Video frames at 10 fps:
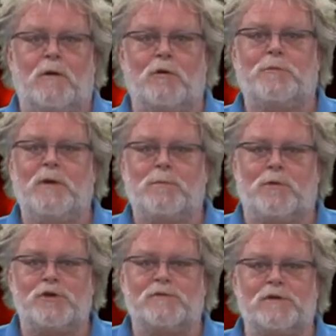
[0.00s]
All the big
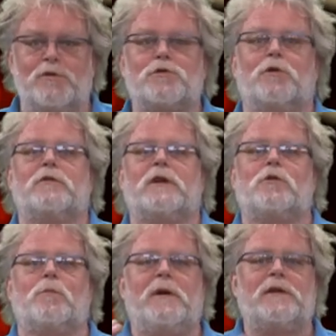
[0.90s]
boys will use all their
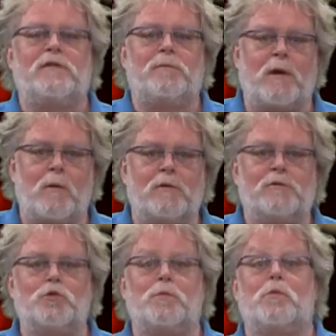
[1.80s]
competitive power
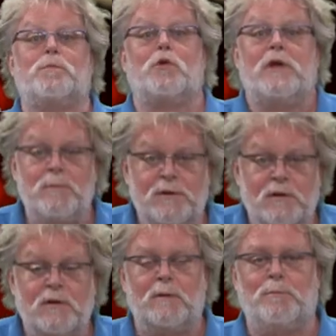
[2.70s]
to
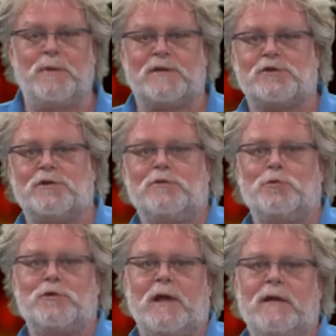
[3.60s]
prohibit Patterson
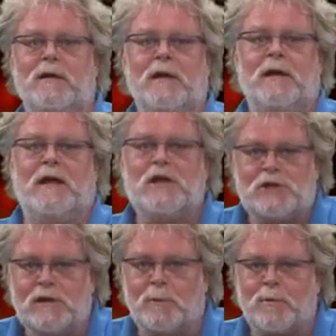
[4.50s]
to take
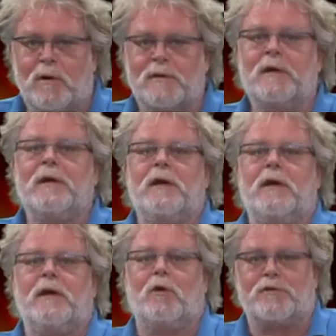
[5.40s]
his little part
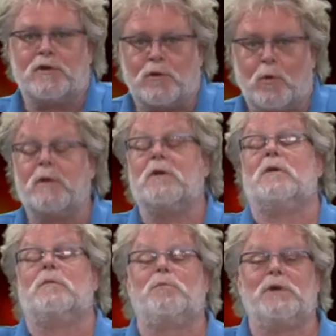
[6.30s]
of the growing
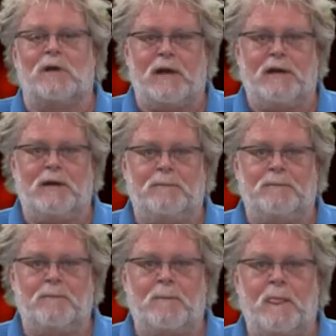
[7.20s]
beer lake.
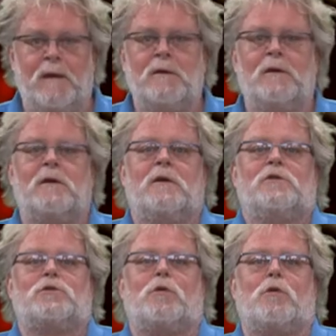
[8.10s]

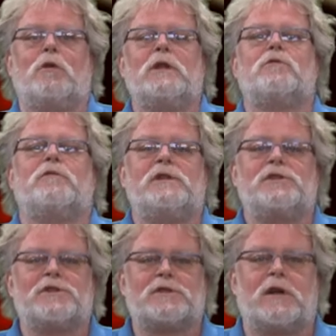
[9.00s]
So all
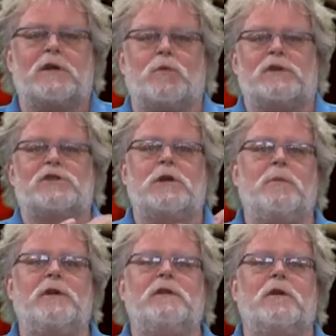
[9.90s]
innovations start when
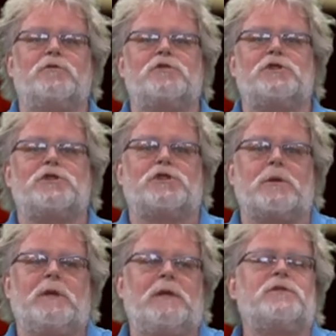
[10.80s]
somebody notices
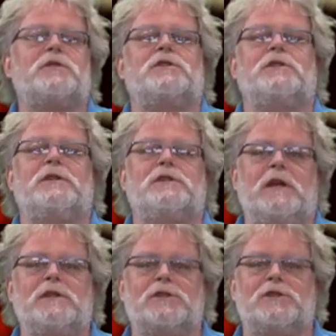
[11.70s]
some interesting
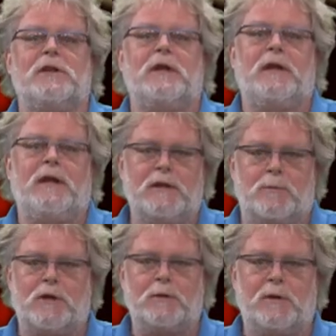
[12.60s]
changes in the
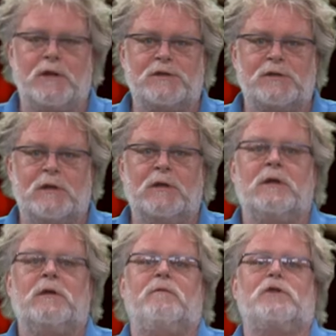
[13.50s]
marketplace,
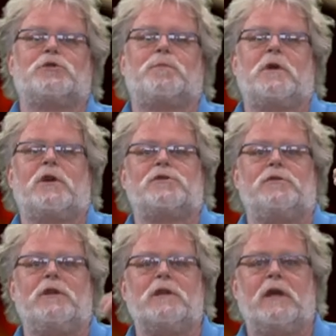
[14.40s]
which sparks
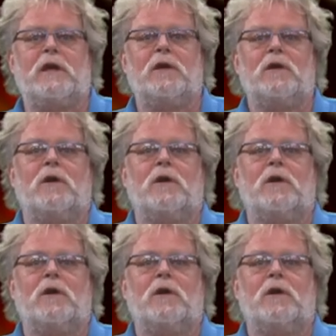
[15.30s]
an idea